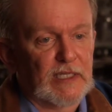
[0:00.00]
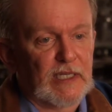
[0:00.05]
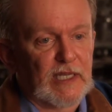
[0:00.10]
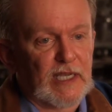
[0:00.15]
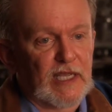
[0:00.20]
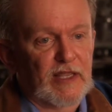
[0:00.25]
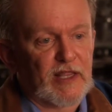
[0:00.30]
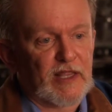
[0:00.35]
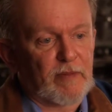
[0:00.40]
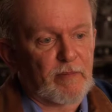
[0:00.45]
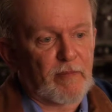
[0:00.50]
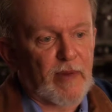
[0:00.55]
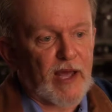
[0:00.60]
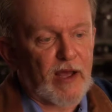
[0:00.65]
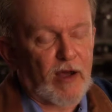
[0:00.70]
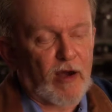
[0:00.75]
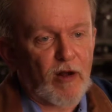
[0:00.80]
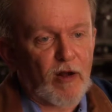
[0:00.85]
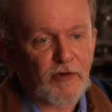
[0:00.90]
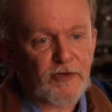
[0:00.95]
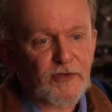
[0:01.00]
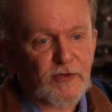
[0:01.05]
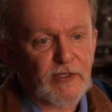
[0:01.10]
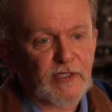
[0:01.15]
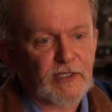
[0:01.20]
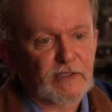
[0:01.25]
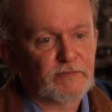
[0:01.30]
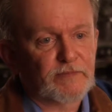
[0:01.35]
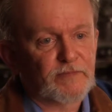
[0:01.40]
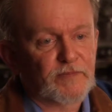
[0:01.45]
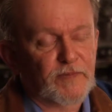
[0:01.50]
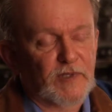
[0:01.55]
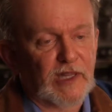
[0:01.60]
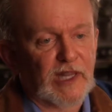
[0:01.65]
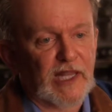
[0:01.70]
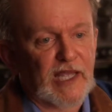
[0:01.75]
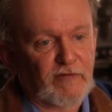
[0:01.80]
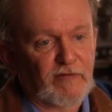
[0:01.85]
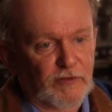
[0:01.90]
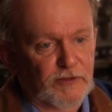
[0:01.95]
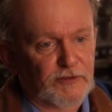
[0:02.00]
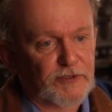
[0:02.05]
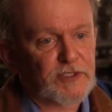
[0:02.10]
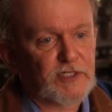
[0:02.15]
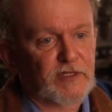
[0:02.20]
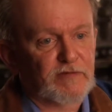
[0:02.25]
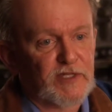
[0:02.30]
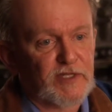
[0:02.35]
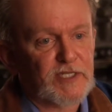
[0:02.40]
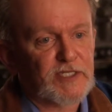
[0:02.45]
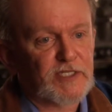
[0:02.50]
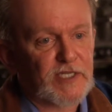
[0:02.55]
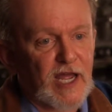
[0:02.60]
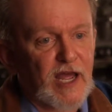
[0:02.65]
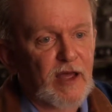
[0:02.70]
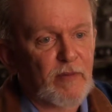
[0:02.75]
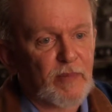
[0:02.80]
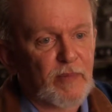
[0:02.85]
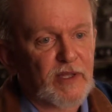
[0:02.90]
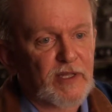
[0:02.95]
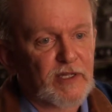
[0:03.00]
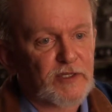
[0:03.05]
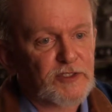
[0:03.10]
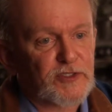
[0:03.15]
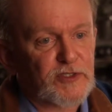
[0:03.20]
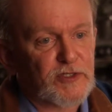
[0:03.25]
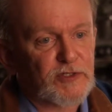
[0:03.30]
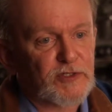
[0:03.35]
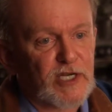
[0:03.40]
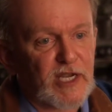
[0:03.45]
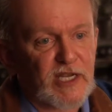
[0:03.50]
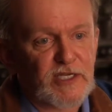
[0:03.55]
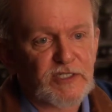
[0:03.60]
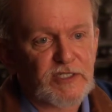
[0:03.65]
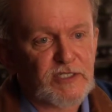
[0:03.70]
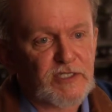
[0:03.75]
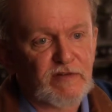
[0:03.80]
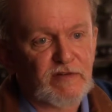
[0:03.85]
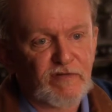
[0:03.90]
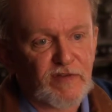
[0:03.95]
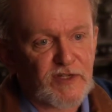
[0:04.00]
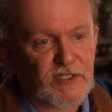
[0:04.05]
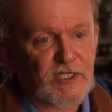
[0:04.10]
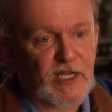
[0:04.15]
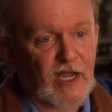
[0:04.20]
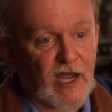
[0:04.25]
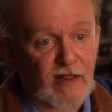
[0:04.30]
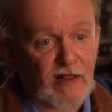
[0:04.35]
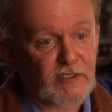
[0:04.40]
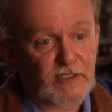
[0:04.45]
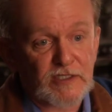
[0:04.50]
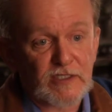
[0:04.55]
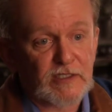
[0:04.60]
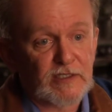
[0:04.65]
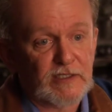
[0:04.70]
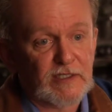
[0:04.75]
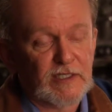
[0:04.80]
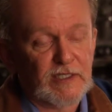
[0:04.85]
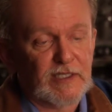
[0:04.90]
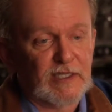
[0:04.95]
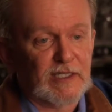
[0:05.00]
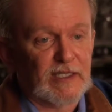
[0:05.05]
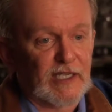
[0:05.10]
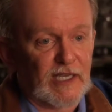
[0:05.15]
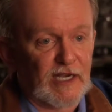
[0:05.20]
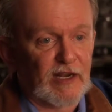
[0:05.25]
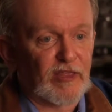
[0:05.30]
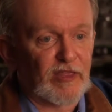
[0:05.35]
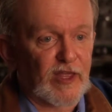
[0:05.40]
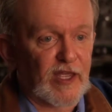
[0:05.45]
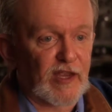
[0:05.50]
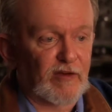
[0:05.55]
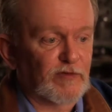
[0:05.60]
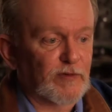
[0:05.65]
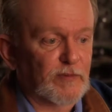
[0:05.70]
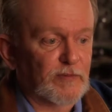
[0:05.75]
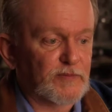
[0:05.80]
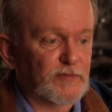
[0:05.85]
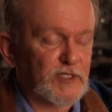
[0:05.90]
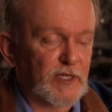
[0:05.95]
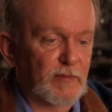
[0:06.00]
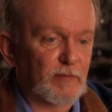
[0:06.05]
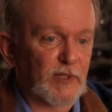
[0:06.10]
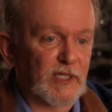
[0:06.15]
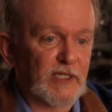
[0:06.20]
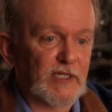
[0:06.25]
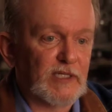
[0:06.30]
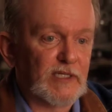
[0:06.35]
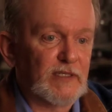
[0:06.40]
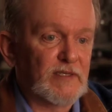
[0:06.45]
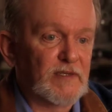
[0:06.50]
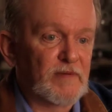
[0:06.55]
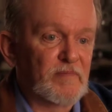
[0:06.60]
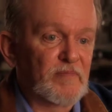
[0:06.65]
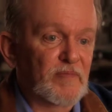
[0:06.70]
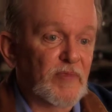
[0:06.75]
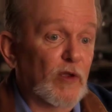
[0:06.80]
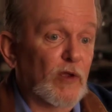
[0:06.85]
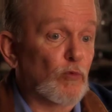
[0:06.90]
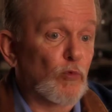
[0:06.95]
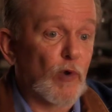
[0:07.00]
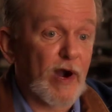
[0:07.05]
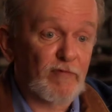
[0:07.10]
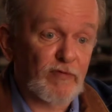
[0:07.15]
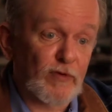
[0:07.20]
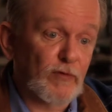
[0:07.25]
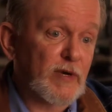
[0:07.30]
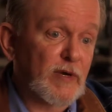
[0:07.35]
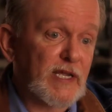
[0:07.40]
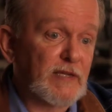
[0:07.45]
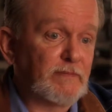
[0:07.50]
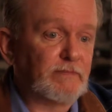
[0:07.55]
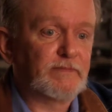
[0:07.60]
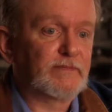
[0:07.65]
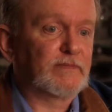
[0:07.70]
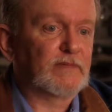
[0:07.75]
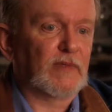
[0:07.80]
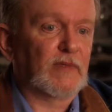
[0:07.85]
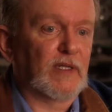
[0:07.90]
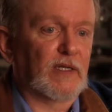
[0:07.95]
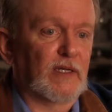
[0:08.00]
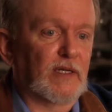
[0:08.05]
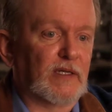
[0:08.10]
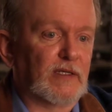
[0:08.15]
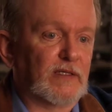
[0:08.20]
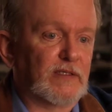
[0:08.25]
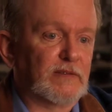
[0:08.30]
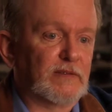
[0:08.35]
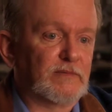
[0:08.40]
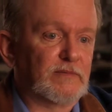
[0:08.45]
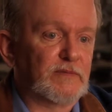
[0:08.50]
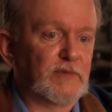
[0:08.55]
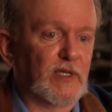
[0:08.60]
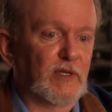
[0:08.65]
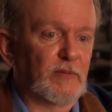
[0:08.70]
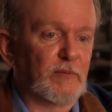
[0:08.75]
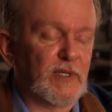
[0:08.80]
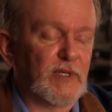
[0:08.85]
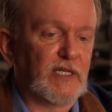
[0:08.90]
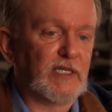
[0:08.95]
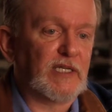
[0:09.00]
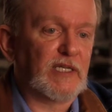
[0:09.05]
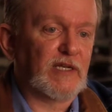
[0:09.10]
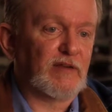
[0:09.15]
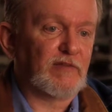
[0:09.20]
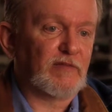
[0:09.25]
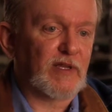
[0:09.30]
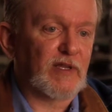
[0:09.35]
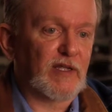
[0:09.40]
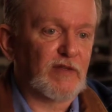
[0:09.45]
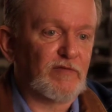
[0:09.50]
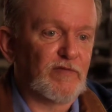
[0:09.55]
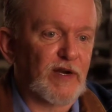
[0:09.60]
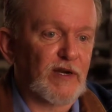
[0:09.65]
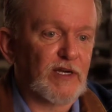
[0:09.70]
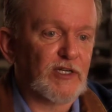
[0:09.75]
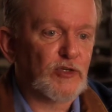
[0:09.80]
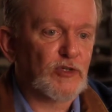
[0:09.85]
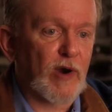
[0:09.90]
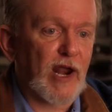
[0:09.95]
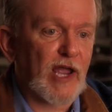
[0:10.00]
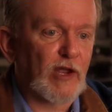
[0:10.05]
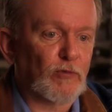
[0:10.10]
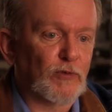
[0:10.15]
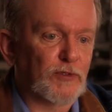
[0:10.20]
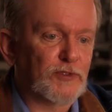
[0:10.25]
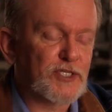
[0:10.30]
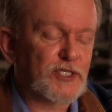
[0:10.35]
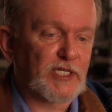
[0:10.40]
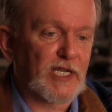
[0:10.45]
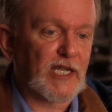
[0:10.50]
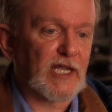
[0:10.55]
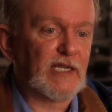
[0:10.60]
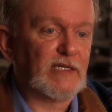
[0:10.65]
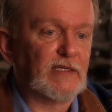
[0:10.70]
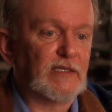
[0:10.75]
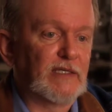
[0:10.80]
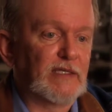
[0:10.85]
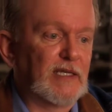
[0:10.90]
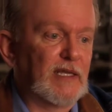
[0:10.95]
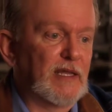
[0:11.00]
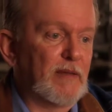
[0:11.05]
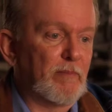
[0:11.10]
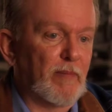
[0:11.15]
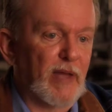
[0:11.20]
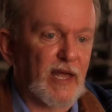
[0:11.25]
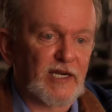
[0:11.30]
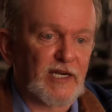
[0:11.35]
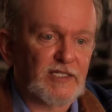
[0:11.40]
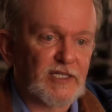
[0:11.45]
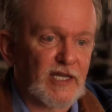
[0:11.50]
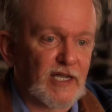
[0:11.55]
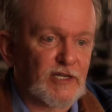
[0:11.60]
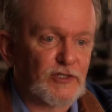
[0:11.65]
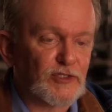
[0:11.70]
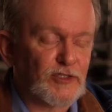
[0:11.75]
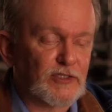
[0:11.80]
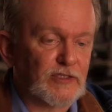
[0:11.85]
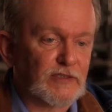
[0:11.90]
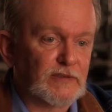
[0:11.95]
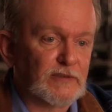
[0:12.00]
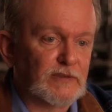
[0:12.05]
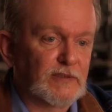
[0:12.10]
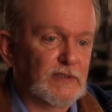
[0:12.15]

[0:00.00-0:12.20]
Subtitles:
And that by altering the levels of these compounds through changes in physiology, anything from simply reverie, you know, being in a very tranquil state, meditation,